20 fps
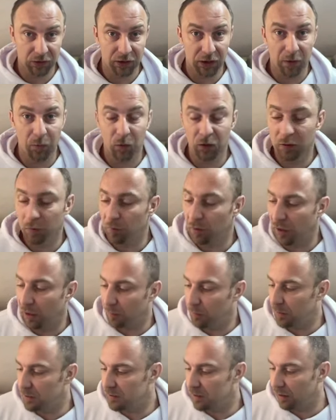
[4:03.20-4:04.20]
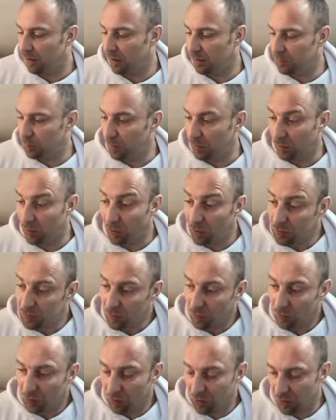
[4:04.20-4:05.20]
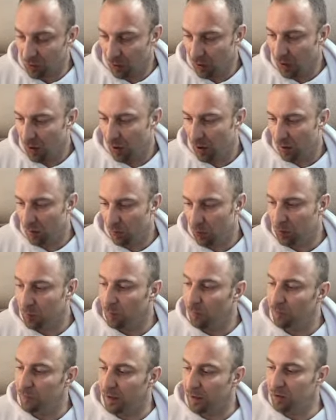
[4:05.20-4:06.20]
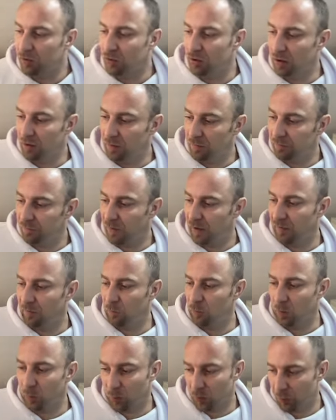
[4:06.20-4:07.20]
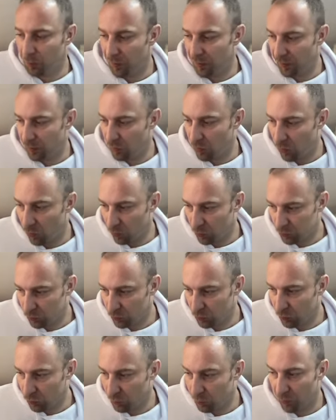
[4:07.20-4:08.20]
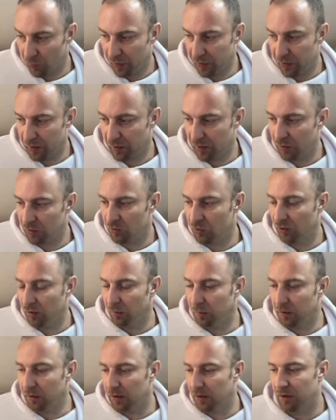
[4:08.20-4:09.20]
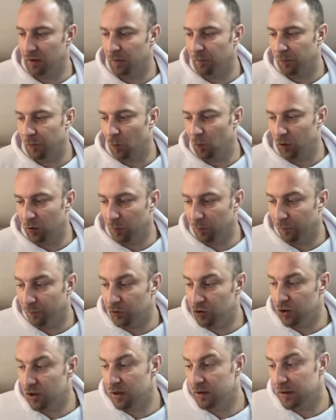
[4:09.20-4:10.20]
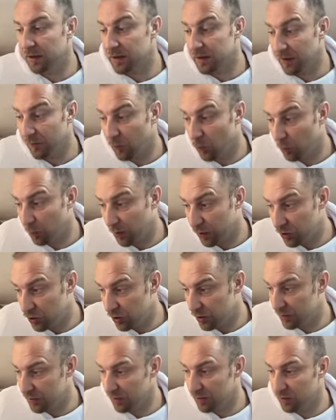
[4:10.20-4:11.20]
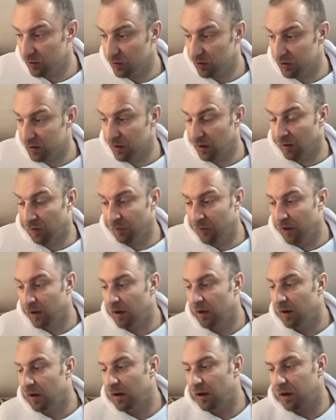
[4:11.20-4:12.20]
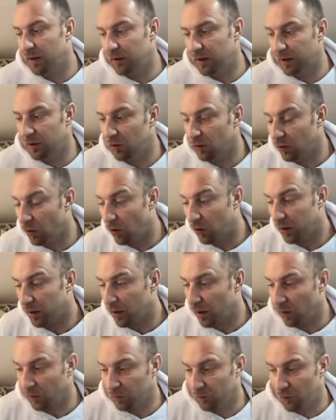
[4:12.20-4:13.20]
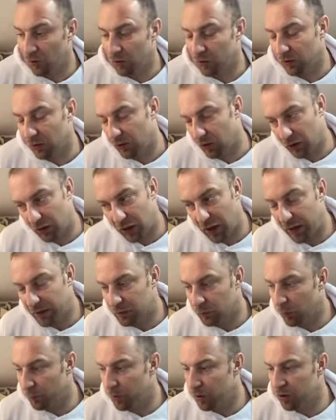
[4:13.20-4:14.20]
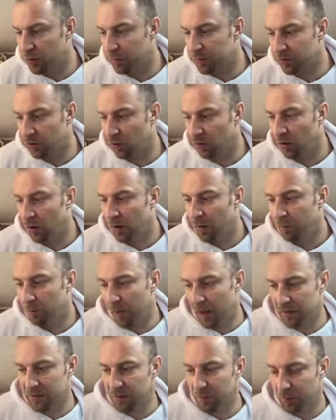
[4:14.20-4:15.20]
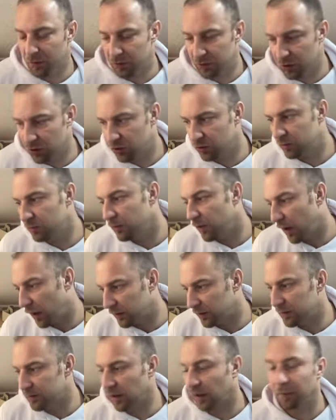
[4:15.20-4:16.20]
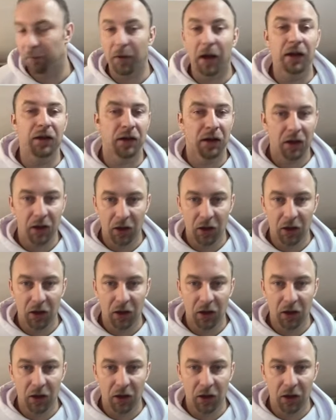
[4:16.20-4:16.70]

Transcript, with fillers: the game with the black piece against Pichot. So here uh, with the move knight to e five, we're preparing also to break and enter immediately with the move g six. If you play g six yourself, uh, then you're locking out further the light square bishop, so messy position, as I said, but